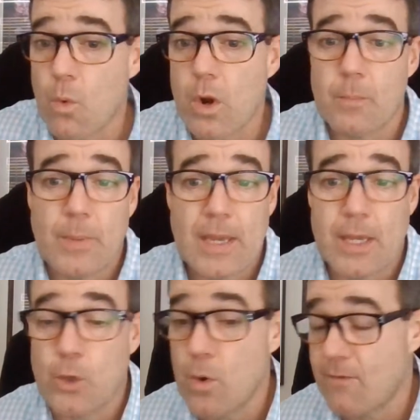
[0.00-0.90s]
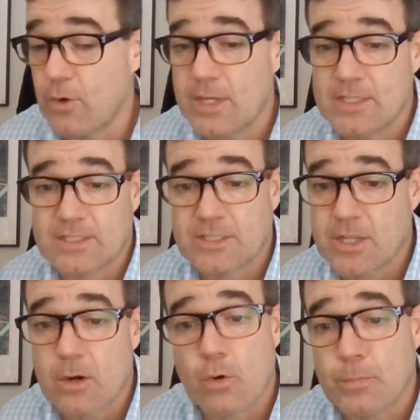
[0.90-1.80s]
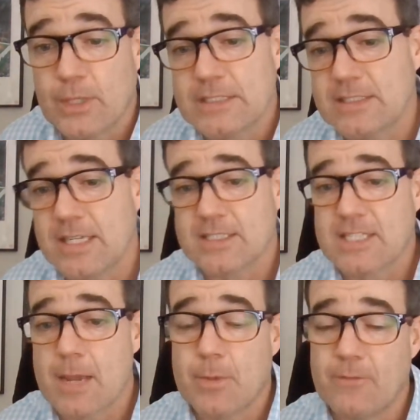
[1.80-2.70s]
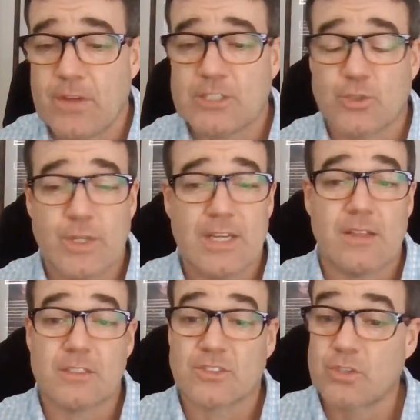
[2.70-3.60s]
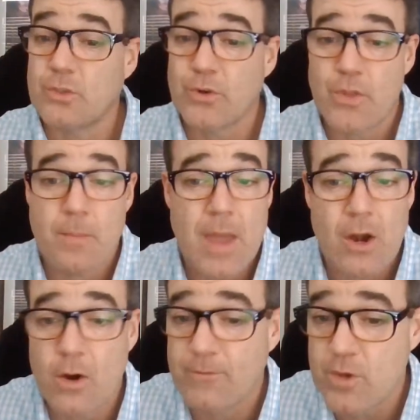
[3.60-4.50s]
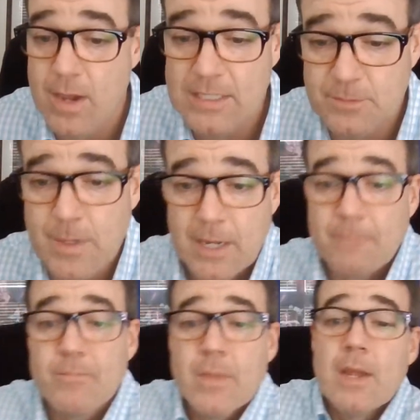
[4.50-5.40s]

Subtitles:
want to be whoever it is going to replace Nick Saban eventually, and the sooner the better, if you ask me.